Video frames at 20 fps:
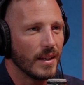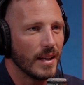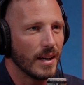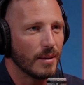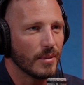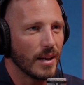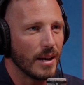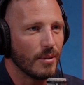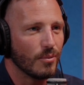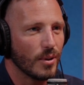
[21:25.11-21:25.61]
And
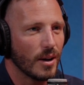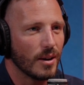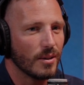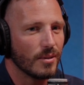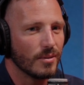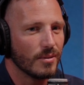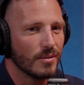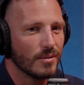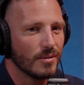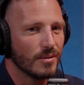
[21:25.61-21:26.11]
I'm like,
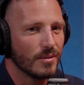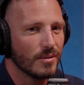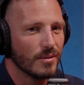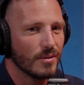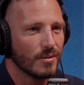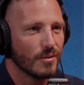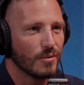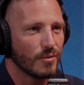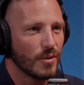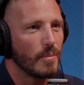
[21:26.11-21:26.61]
well,
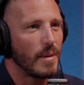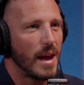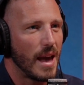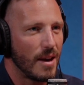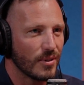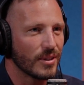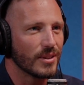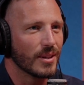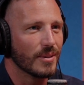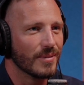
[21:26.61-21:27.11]
from
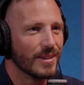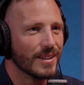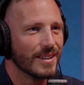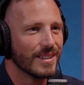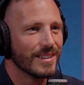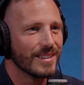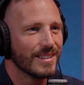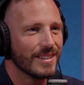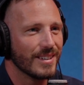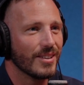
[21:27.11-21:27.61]
having them.
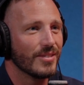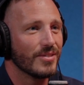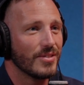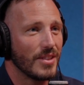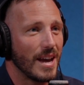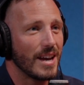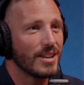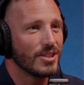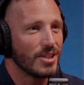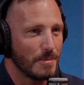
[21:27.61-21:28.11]

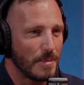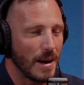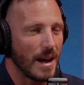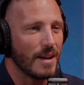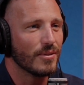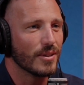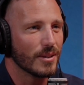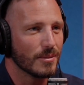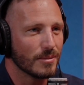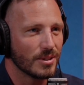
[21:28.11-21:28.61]
They actually
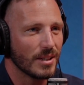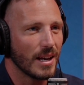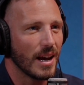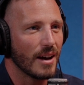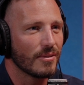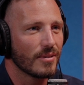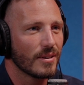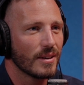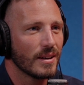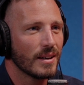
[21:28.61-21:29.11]
pay for
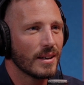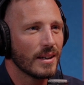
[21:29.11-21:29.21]
themselves.